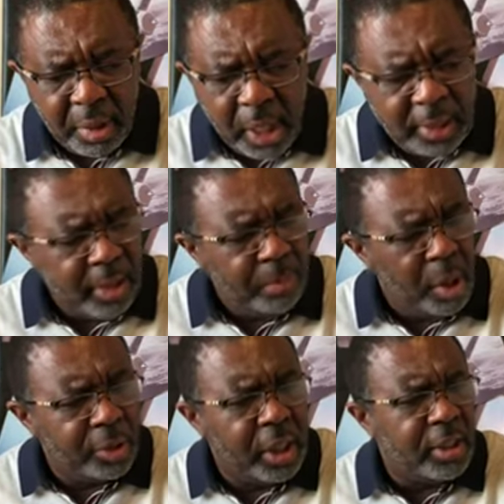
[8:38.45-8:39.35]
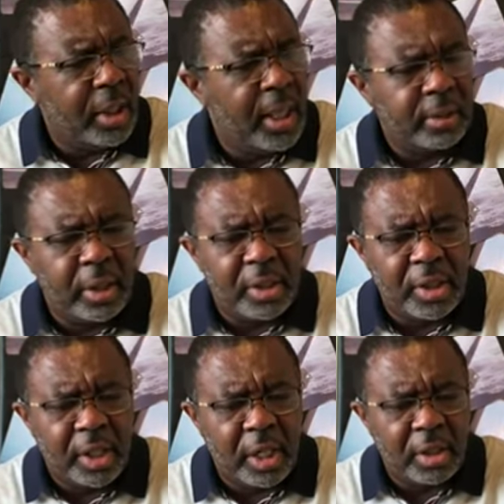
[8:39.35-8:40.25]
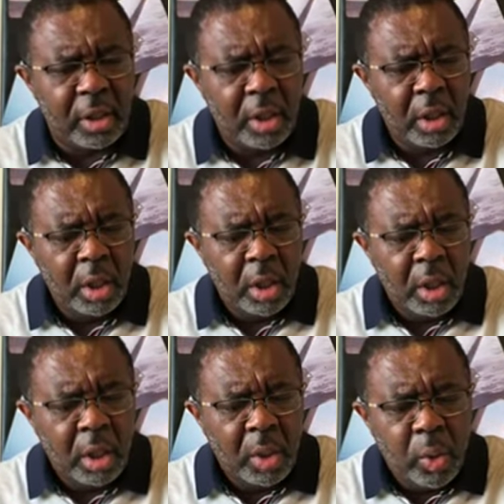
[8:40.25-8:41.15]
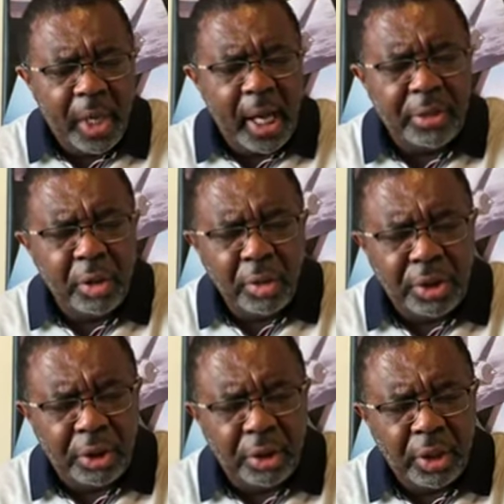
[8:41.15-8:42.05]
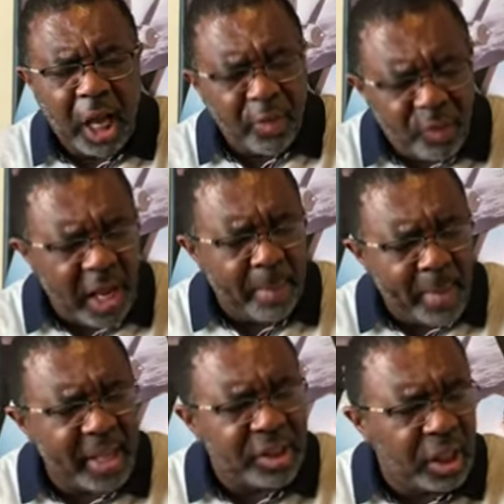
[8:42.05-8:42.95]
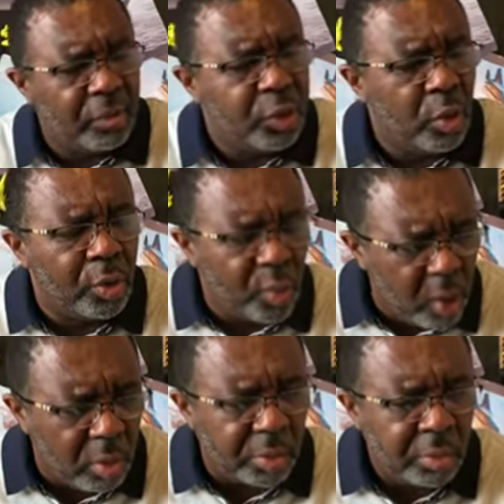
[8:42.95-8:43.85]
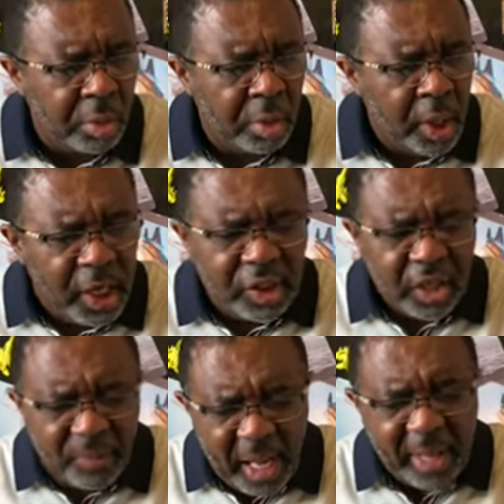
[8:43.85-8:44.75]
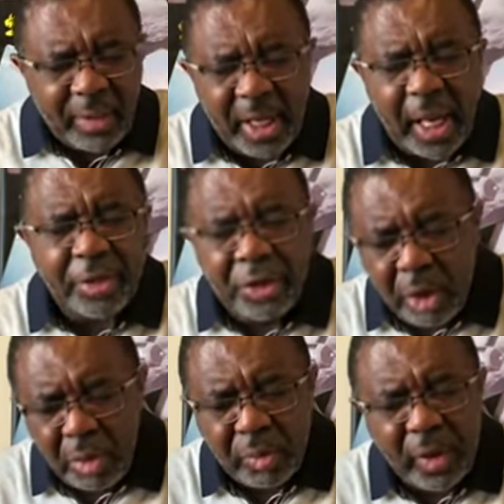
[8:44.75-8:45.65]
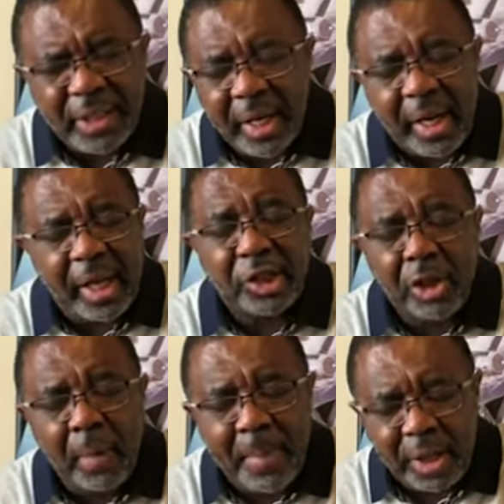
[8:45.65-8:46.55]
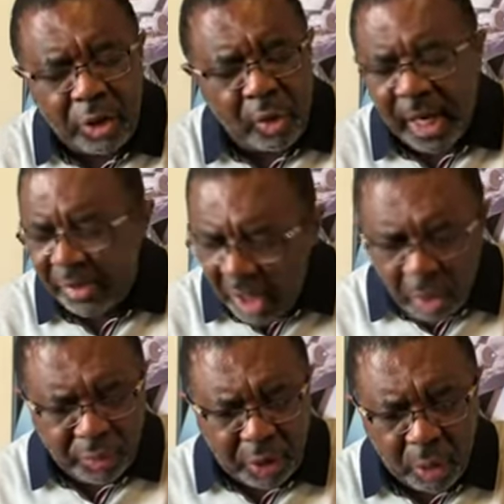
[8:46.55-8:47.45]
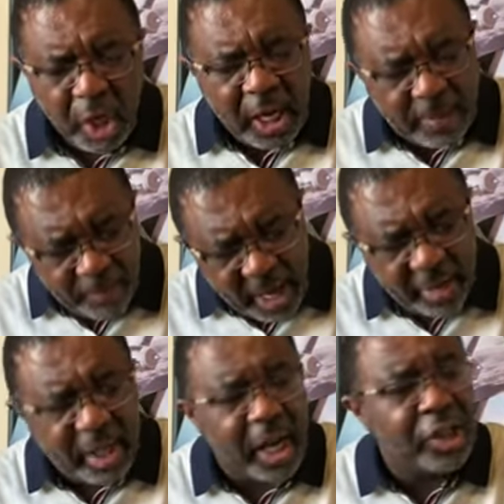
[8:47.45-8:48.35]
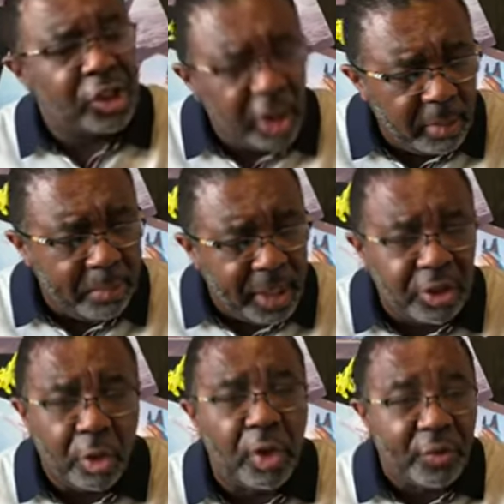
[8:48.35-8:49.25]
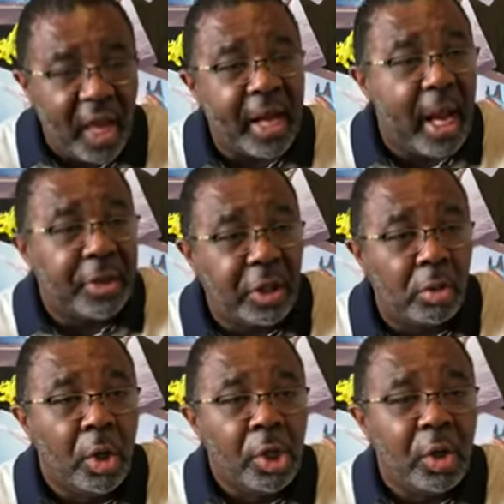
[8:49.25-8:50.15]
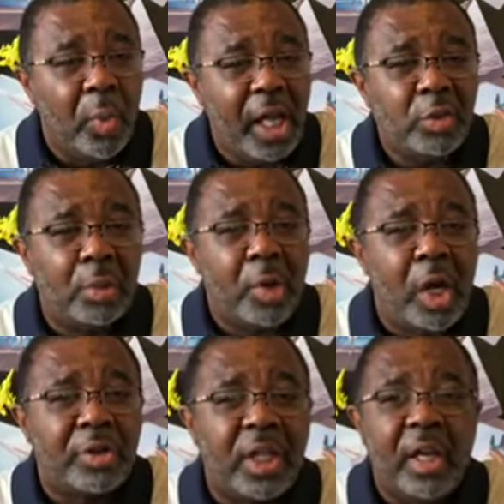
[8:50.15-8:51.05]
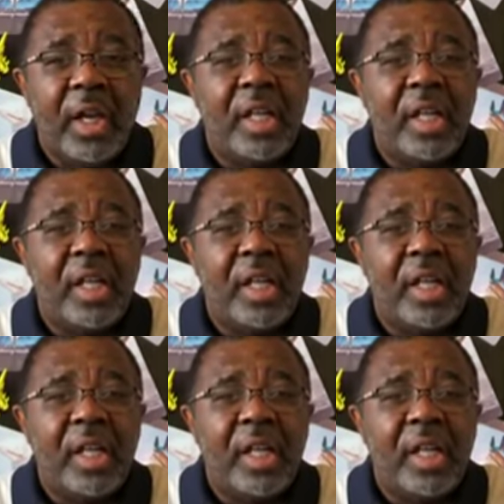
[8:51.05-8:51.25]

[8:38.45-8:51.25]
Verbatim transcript: And then Paul says it like this. He says, when I do good, I find myself doing wrong. He said, that that I do, that, that I should be doing, I don't do. And that that I shouldn't be doing, that I do. So watch what Paul said.